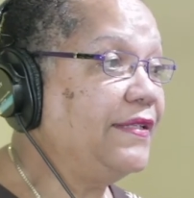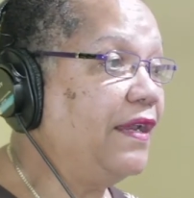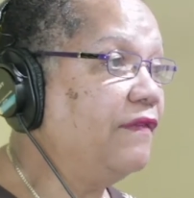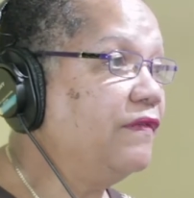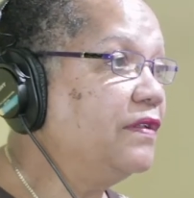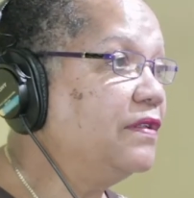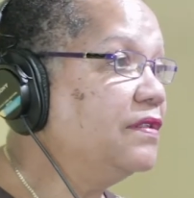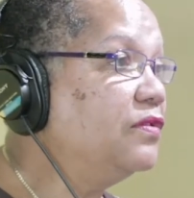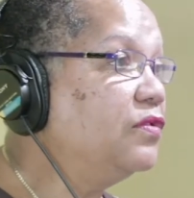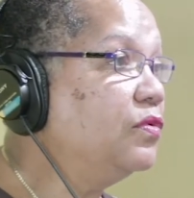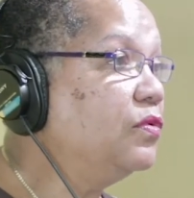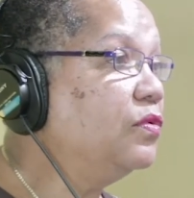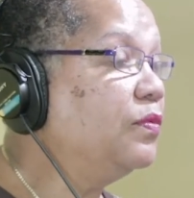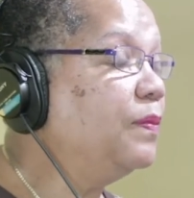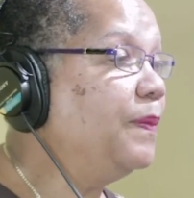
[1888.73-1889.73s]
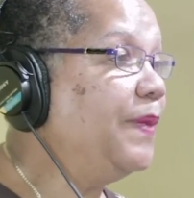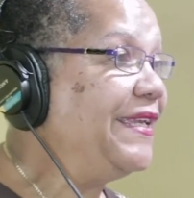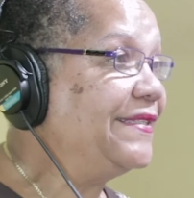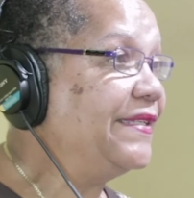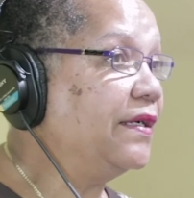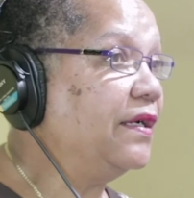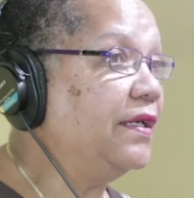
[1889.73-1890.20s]
levels to
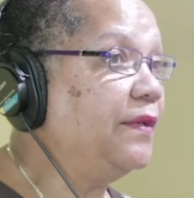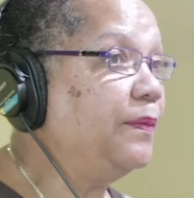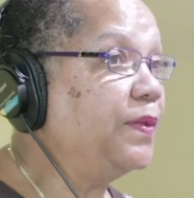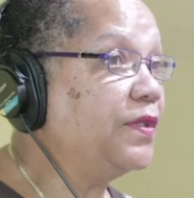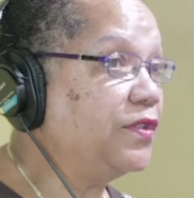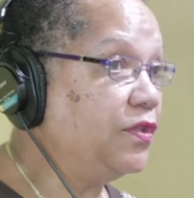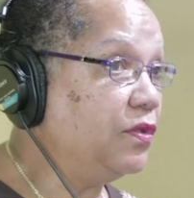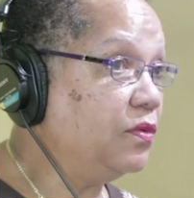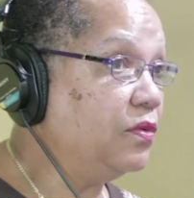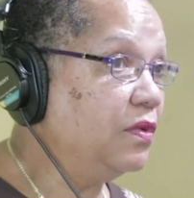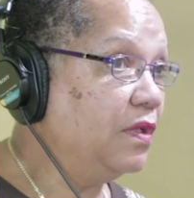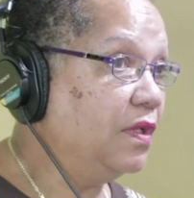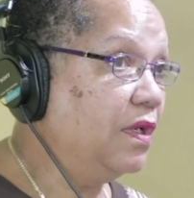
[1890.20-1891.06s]
basically pursue,